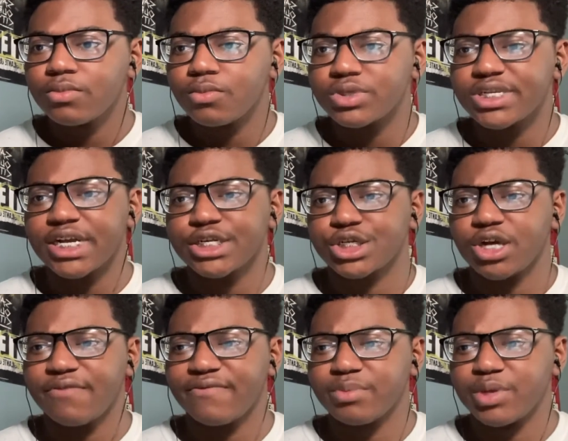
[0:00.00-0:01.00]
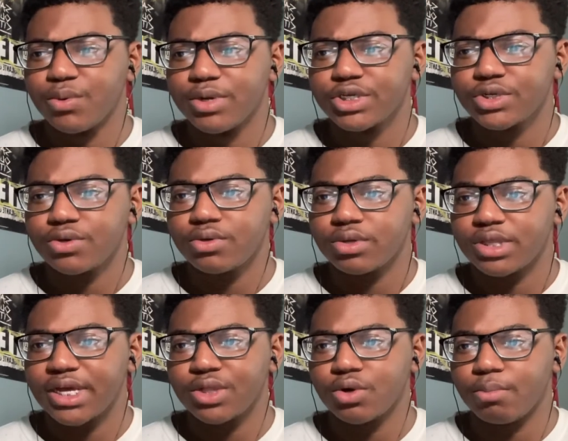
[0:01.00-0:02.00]
Was that a shot from the original?
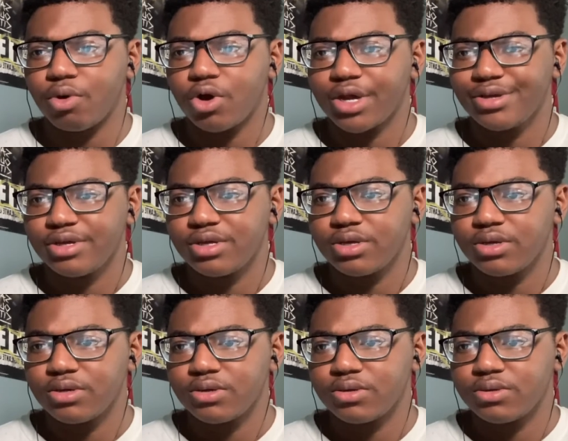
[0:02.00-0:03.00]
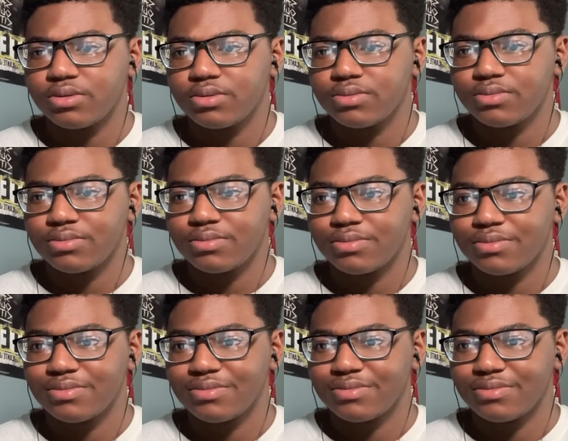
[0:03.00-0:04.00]
That little boy? And see the life leave his
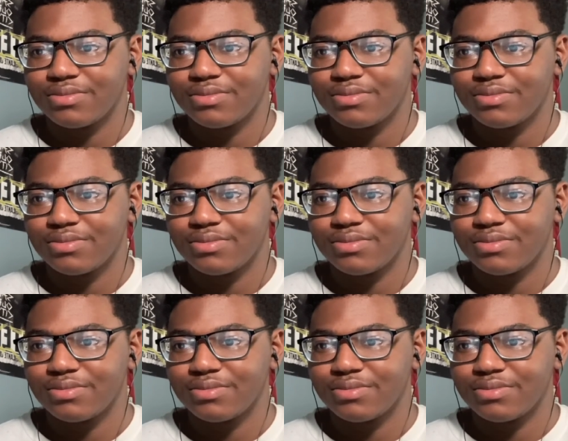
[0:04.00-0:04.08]
eyes.